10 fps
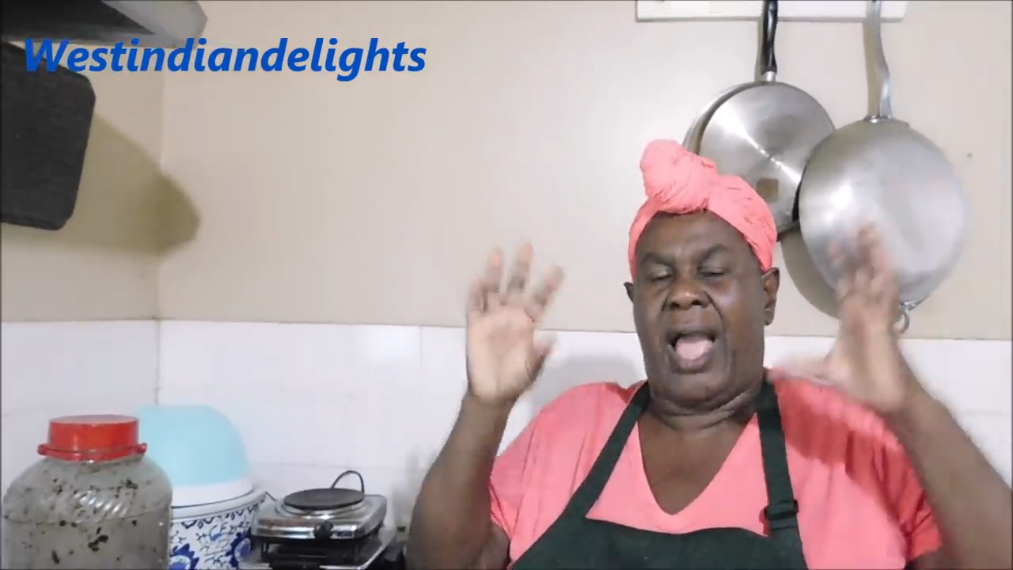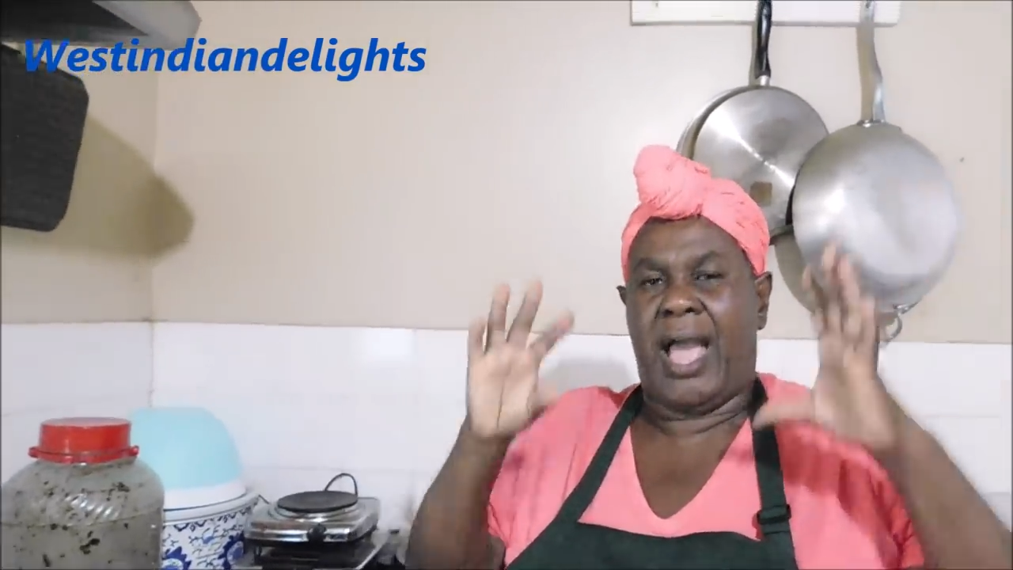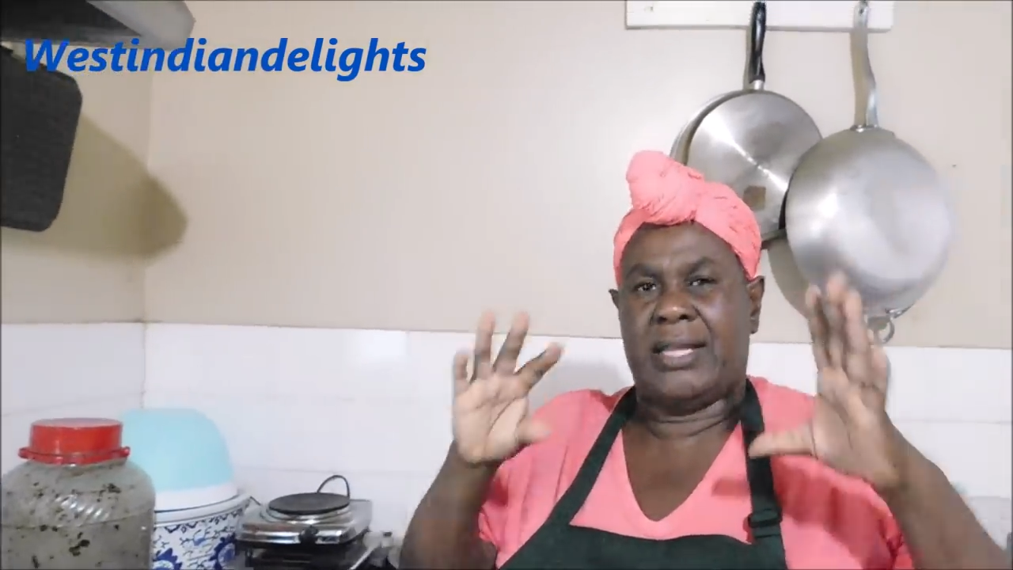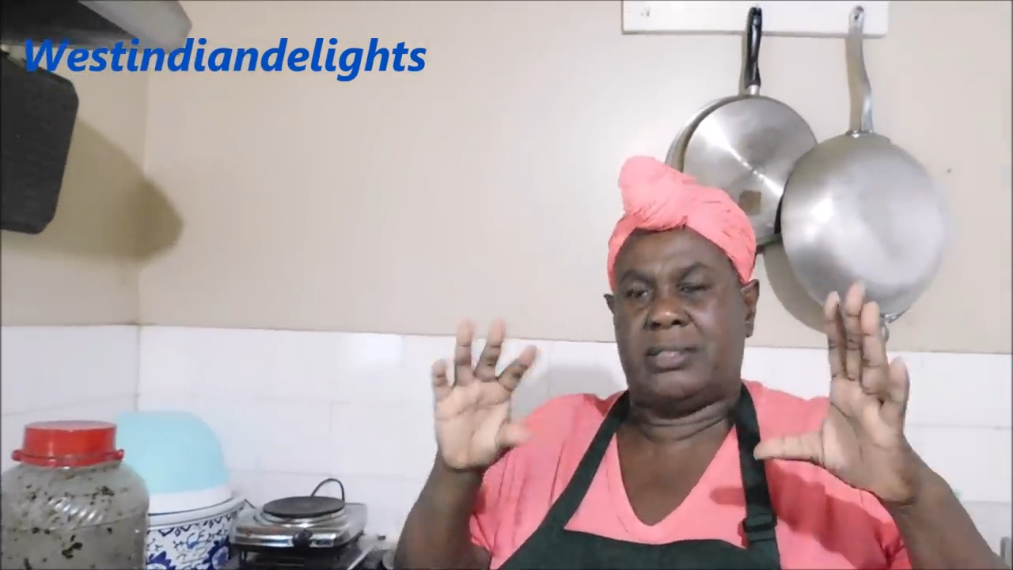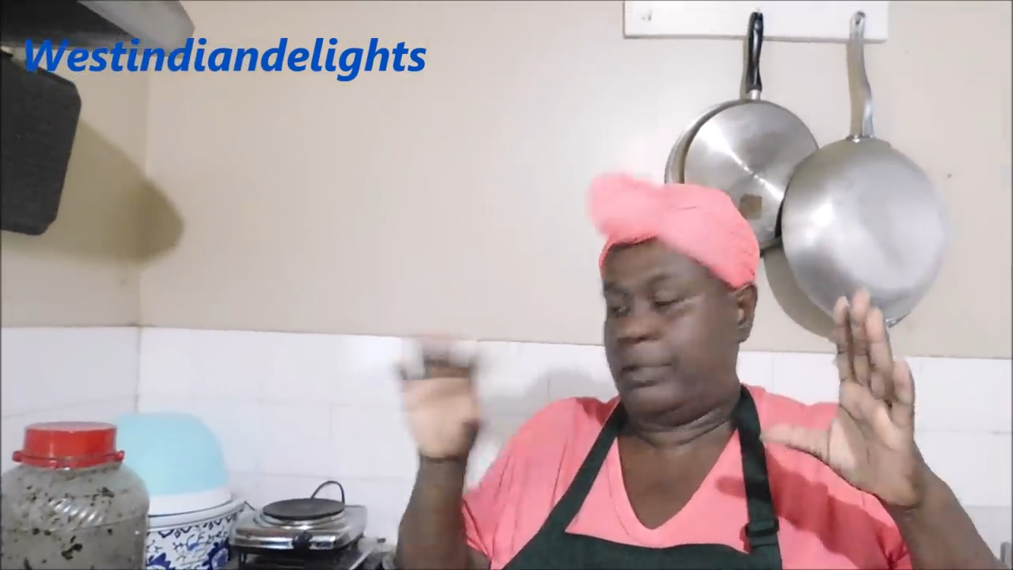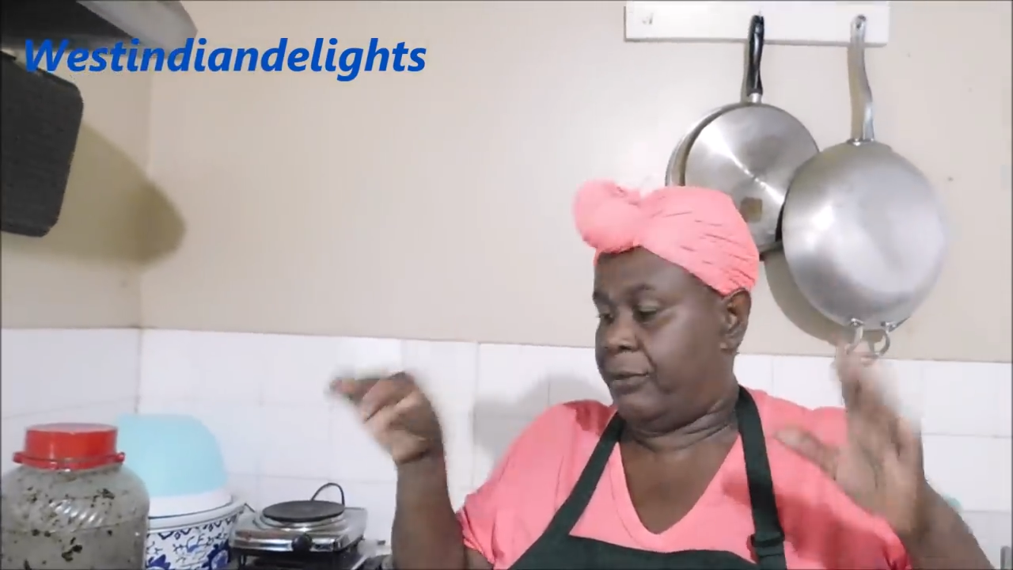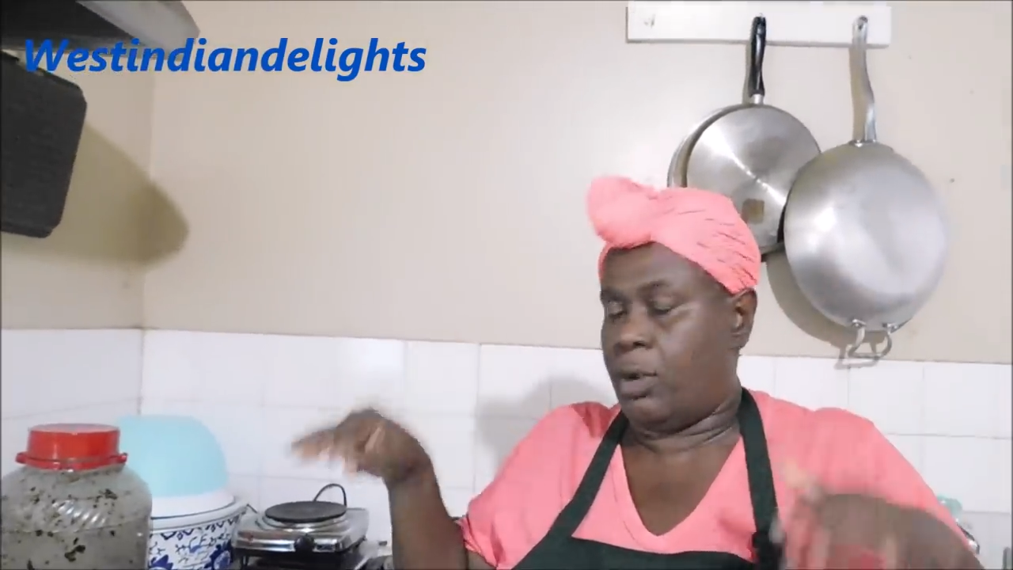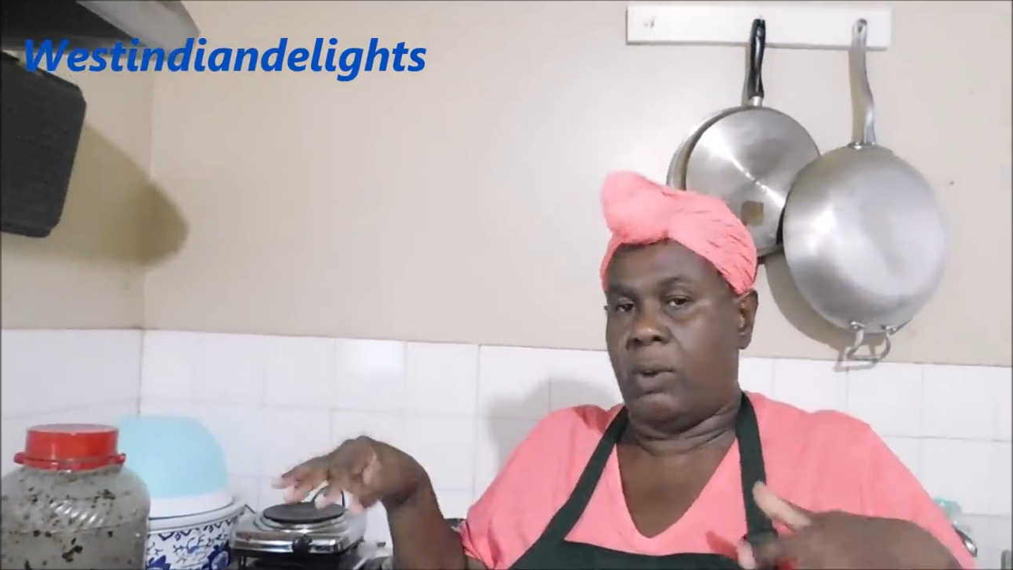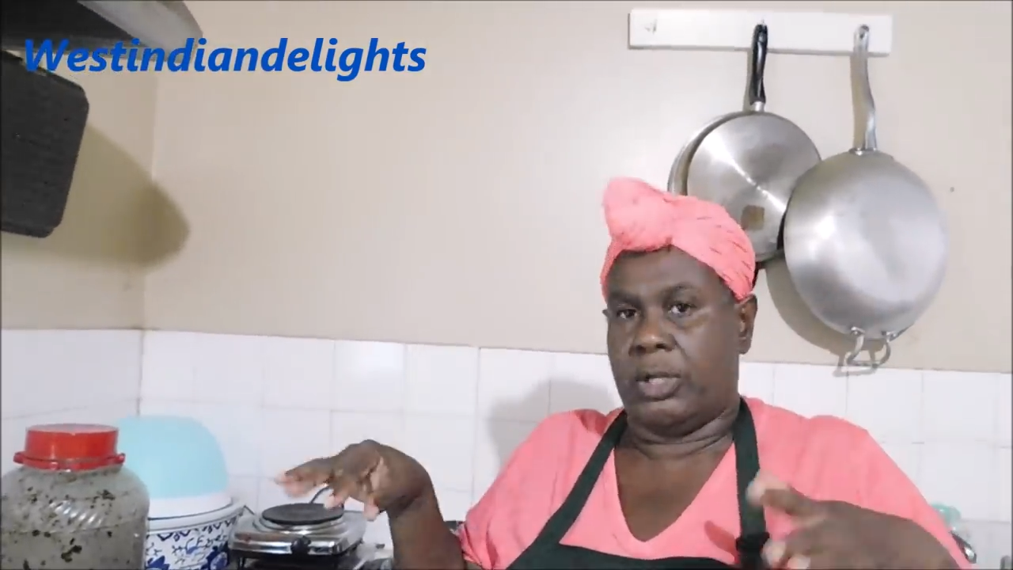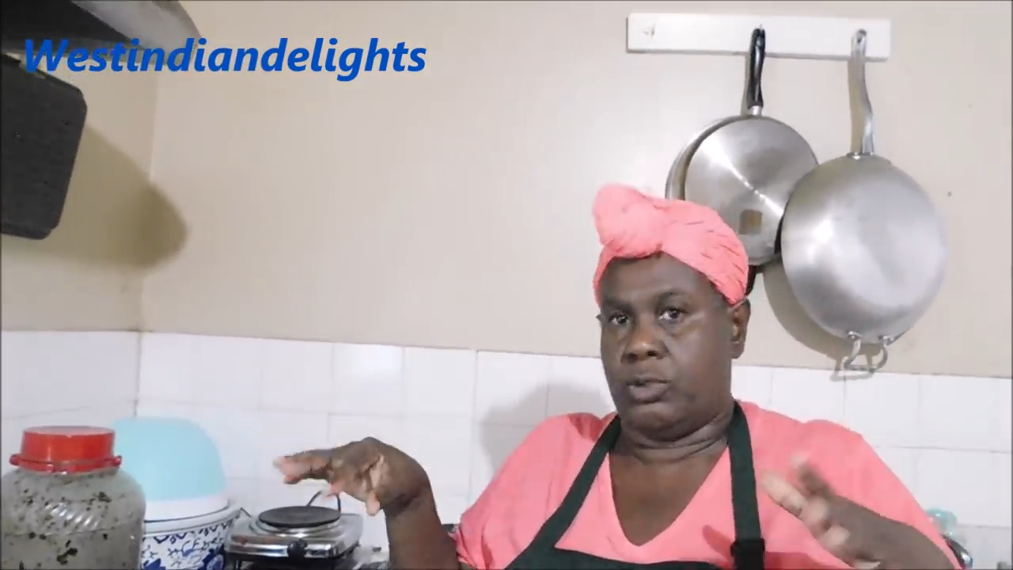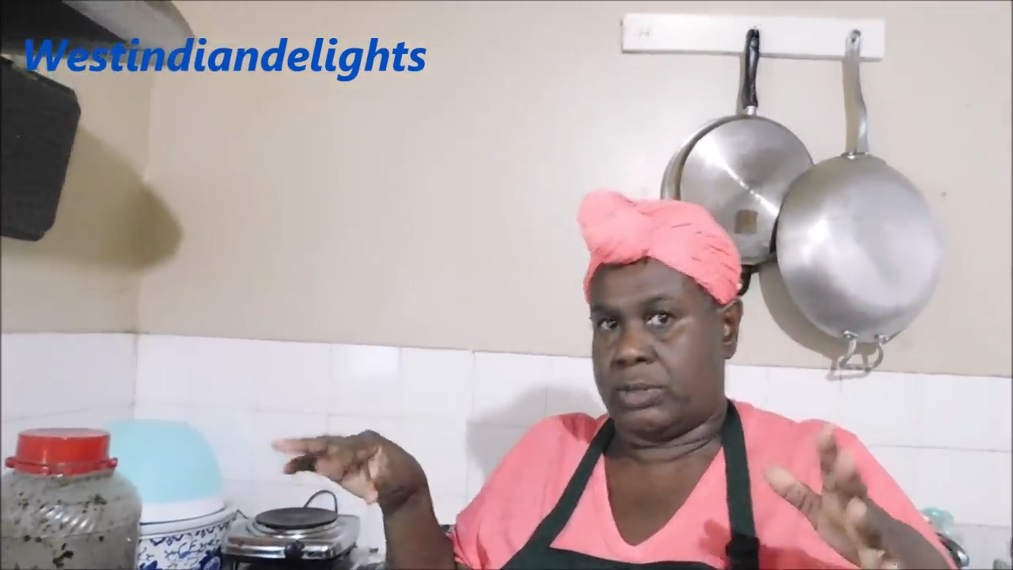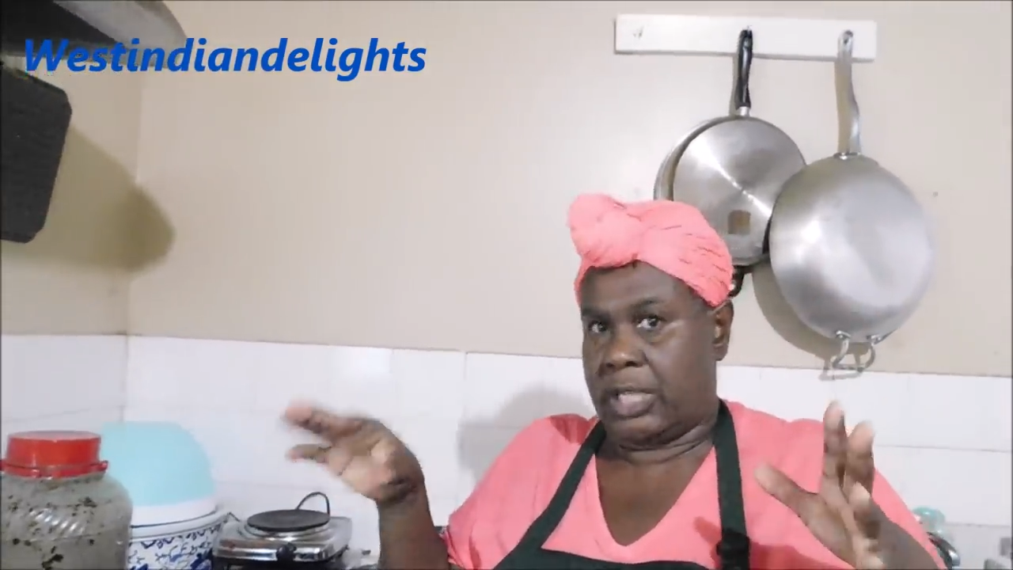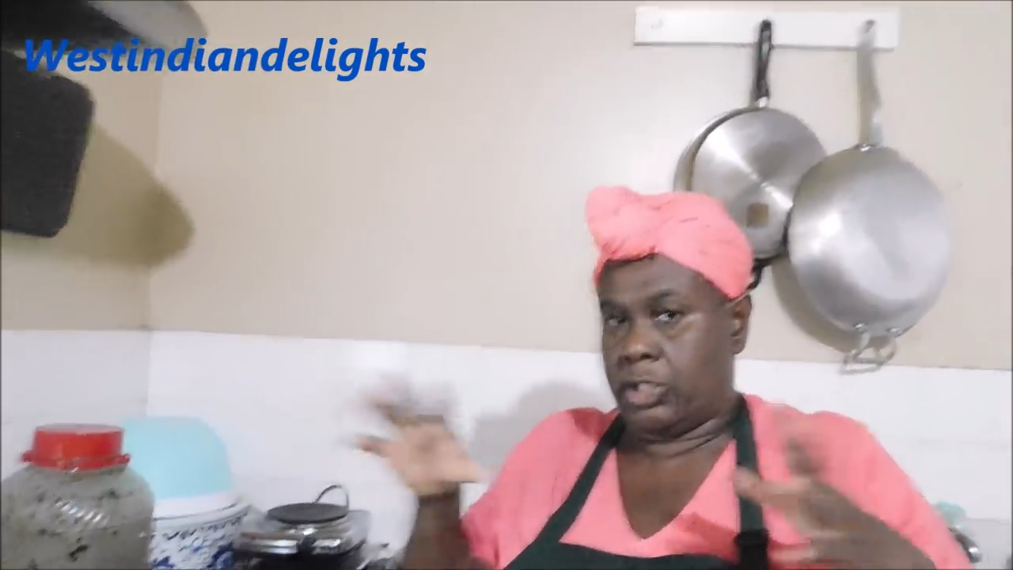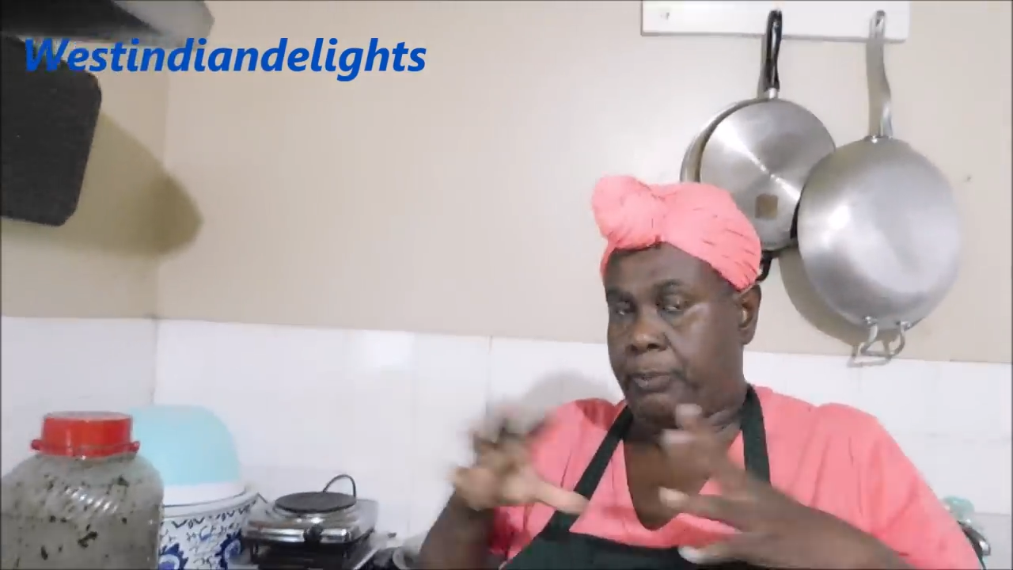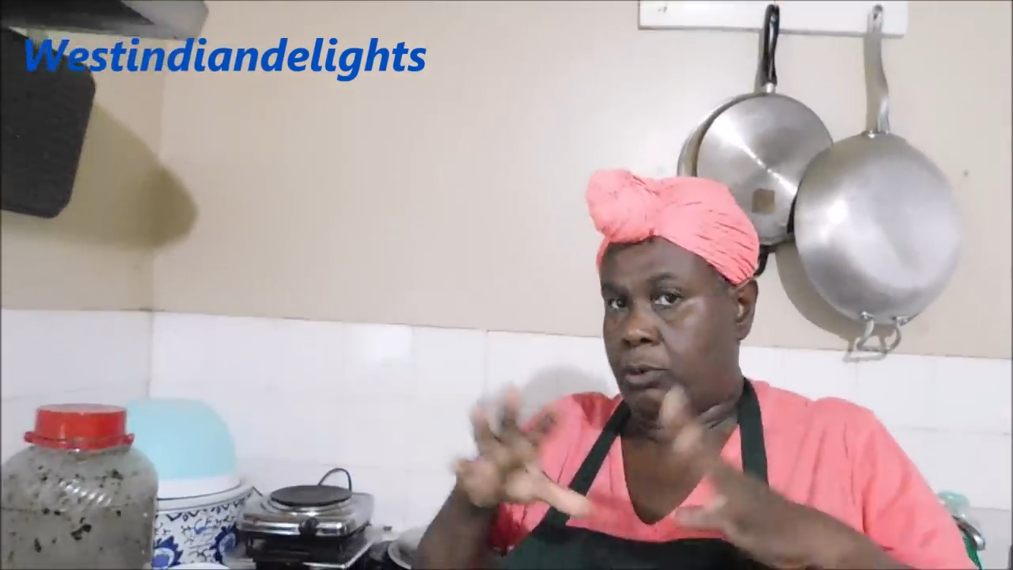and if you don't want to
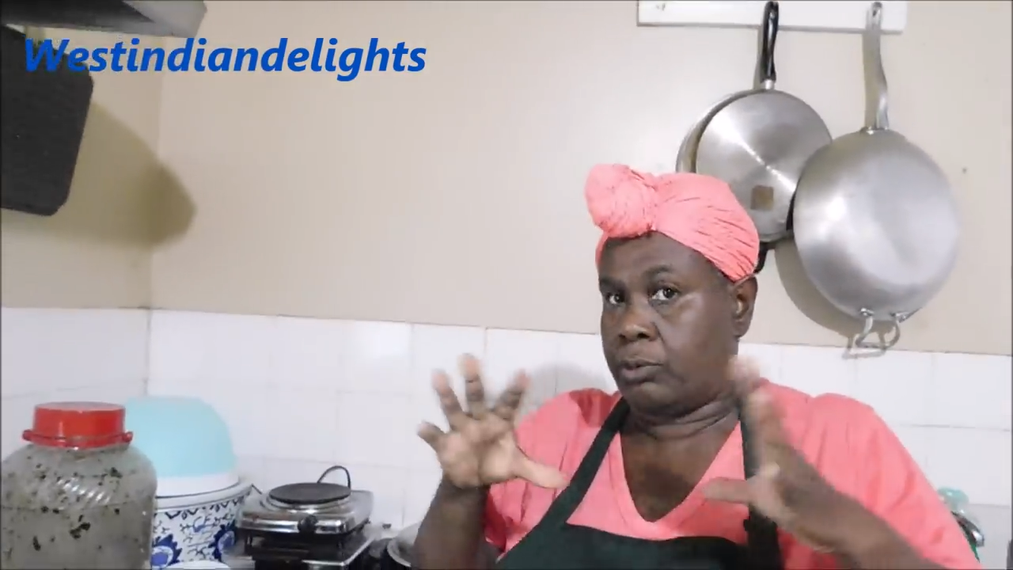use ketchup